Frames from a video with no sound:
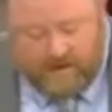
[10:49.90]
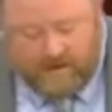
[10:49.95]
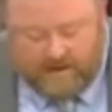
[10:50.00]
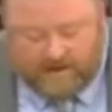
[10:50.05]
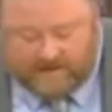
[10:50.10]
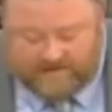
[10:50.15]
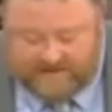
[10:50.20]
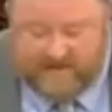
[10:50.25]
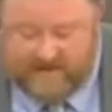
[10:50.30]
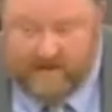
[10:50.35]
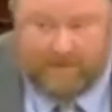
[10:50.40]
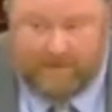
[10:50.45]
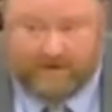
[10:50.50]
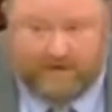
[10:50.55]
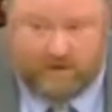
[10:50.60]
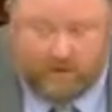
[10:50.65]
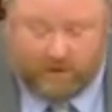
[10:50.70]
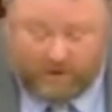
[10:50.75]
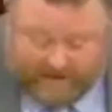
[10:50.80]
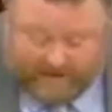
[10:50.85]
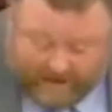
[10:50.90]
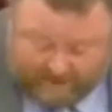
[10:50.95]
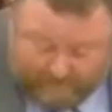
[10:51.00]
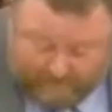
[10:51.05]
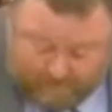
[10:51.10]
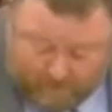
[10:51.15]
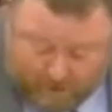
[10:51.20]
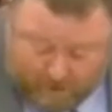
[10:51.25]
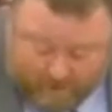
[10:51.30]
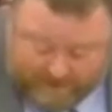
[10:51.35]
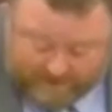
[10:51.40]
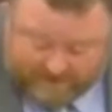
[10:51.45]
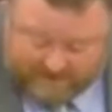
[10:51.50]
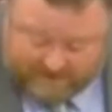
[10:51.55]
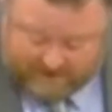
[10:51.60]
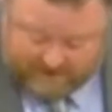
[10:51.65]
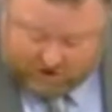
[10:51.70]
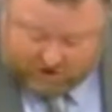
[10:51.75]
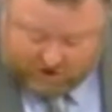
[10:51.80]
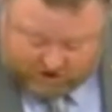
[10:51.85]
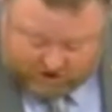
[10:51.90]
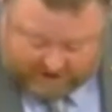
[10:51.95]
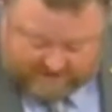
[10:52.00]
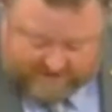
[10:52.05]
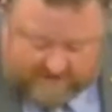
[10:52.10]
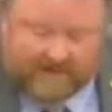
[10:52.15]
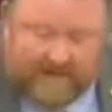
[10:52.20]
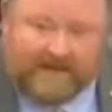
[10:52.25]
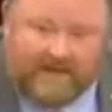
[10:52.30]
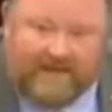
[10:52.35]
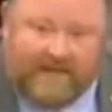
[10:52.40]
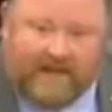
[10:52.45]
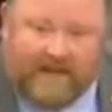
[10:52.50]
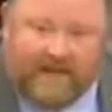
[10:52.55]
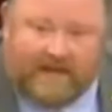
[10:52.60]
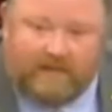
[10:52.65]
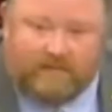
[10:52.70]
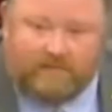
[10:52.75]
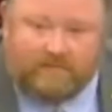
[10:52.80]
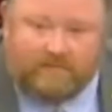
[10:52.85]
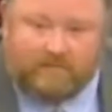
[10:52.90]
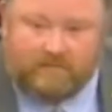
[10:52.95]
Some of you are going to have moments just like that,